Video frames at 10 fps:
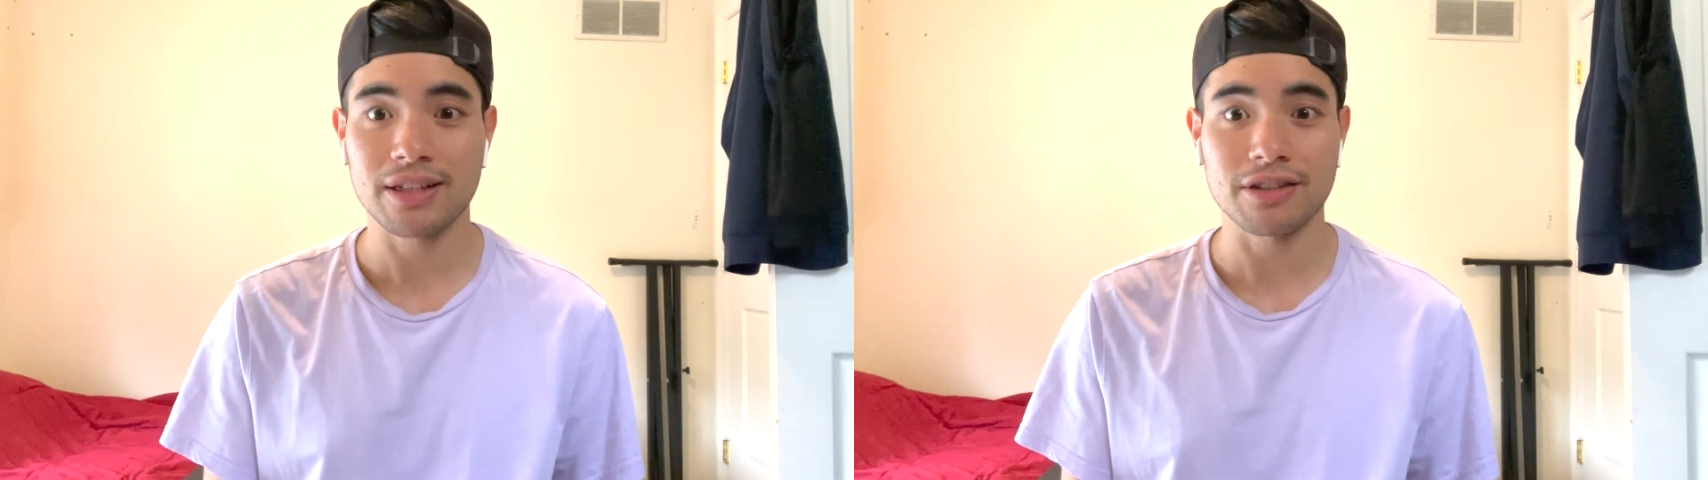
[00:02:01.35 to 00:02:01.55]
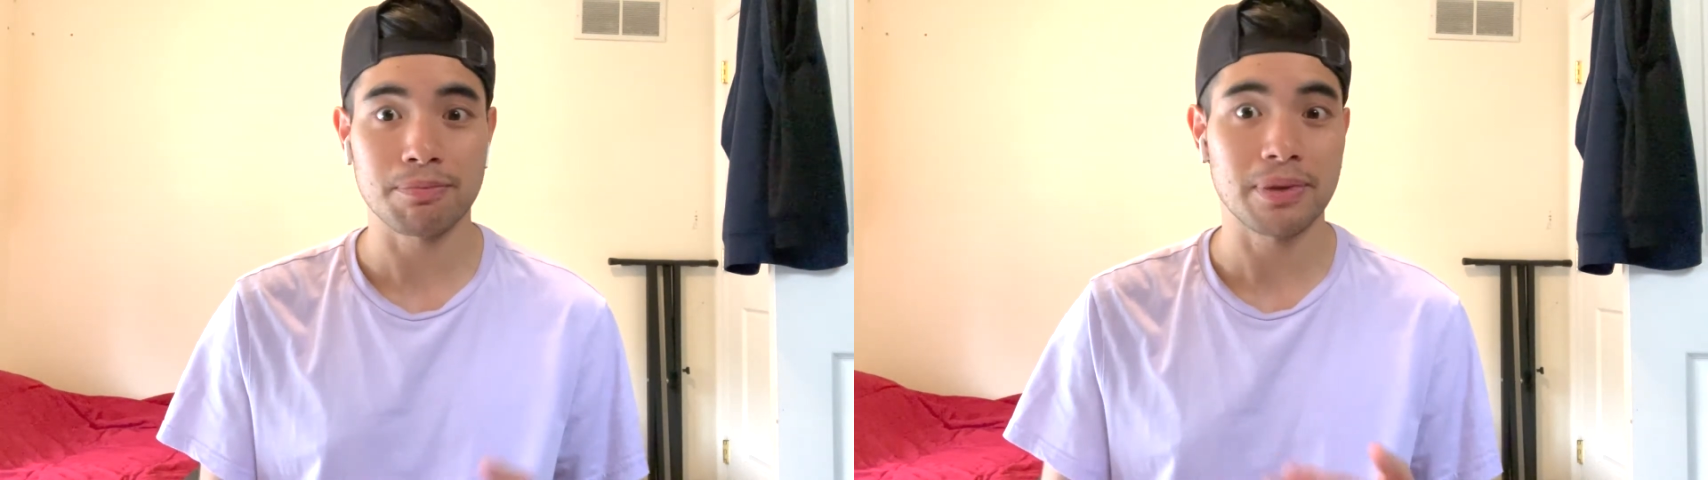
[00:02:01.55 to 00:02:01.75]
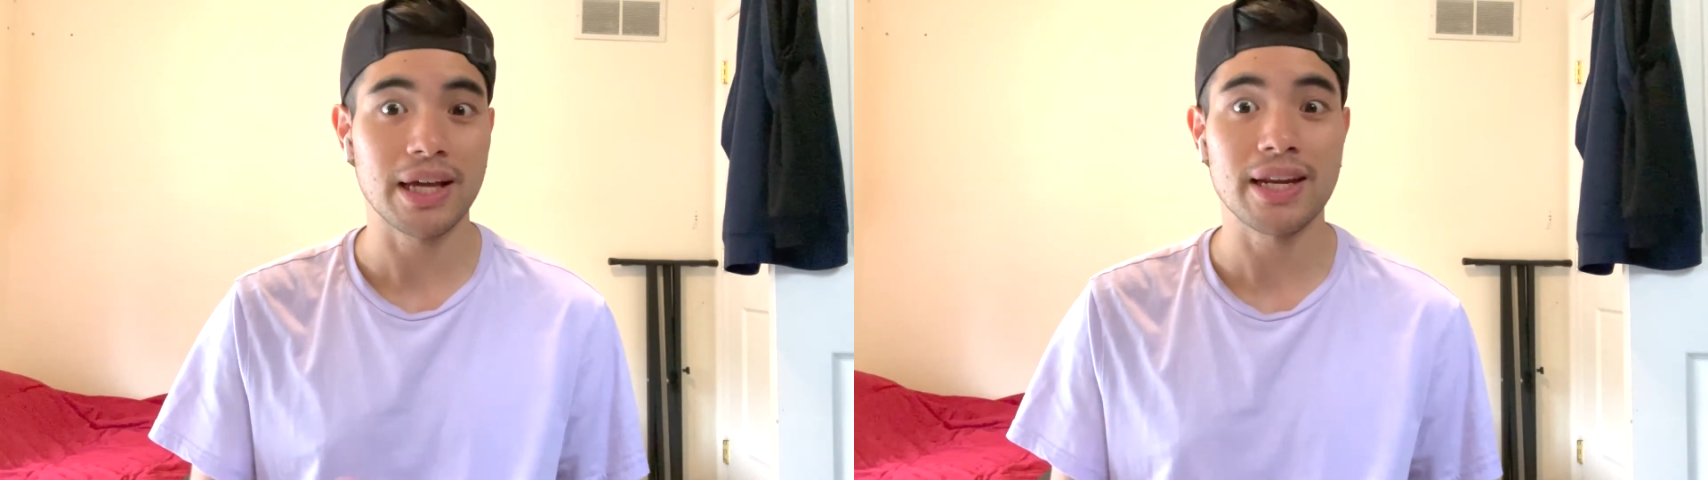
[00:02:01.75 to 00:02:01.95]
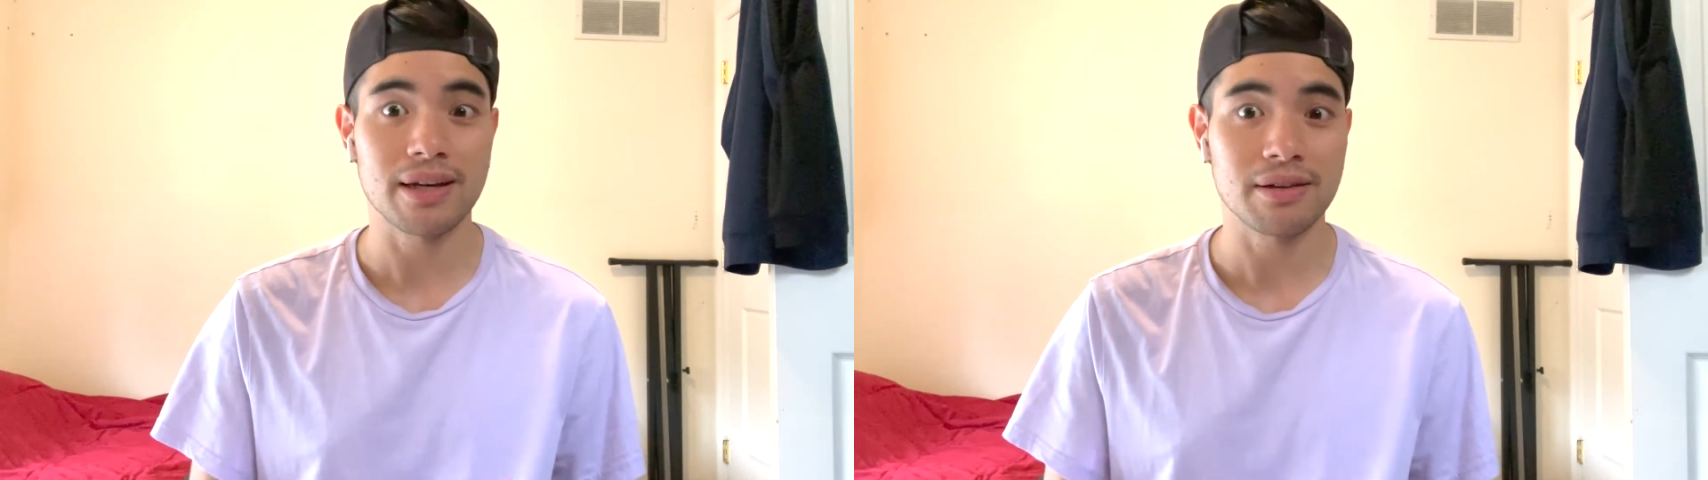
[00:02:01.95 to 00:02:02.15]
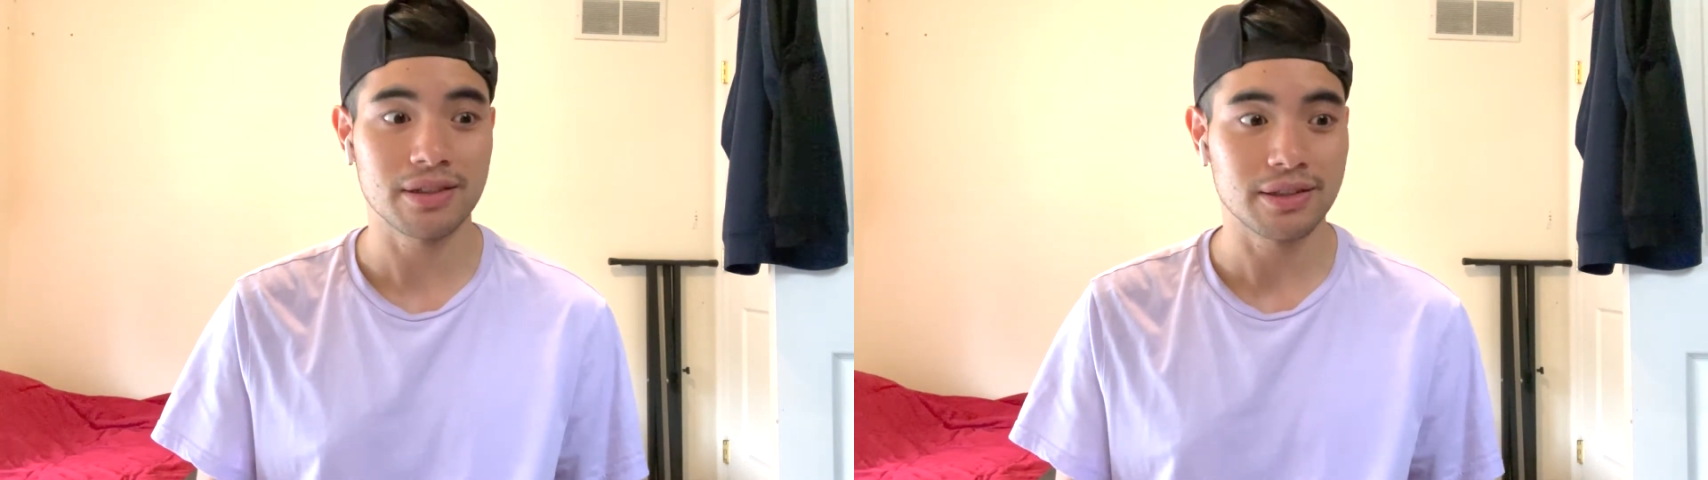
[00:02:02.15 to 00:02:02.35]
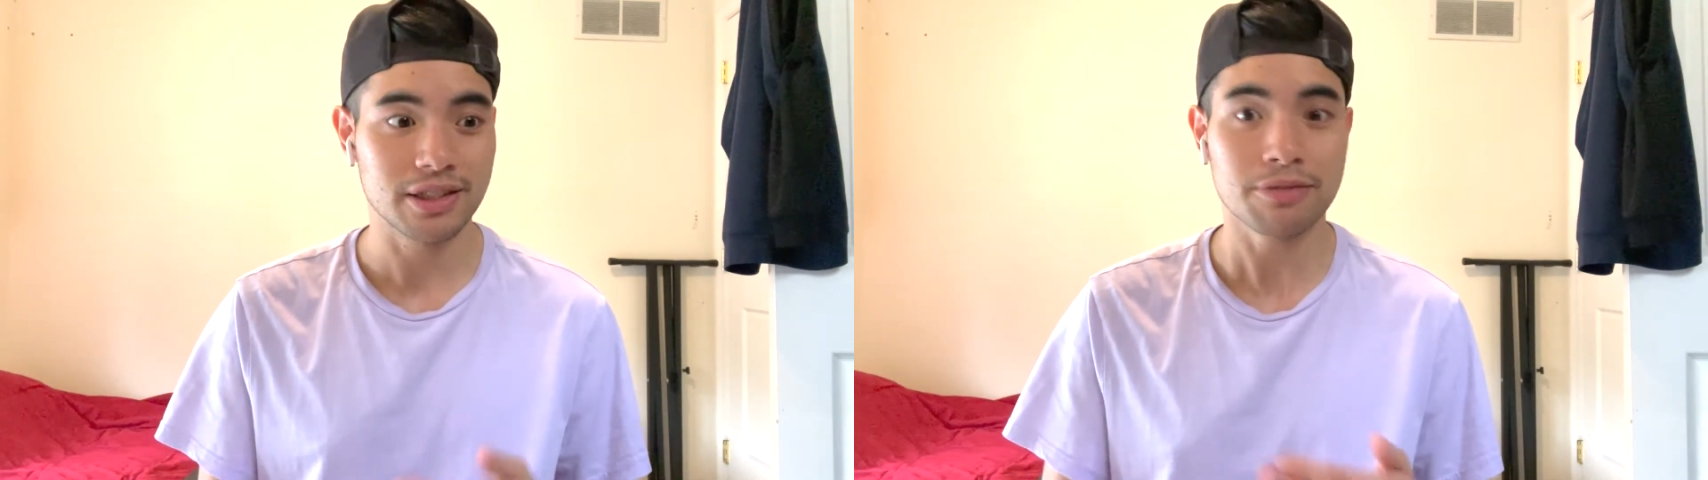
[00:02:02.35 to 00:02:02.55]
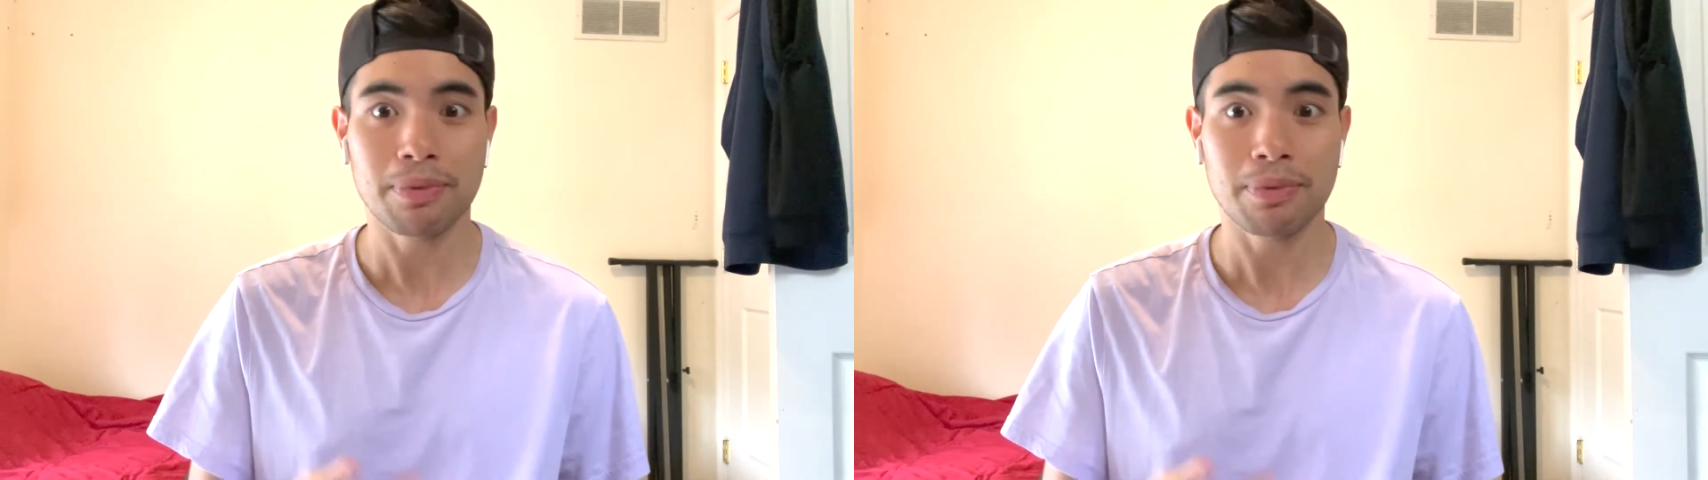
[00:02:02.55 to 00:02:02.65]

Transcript: of just played it, just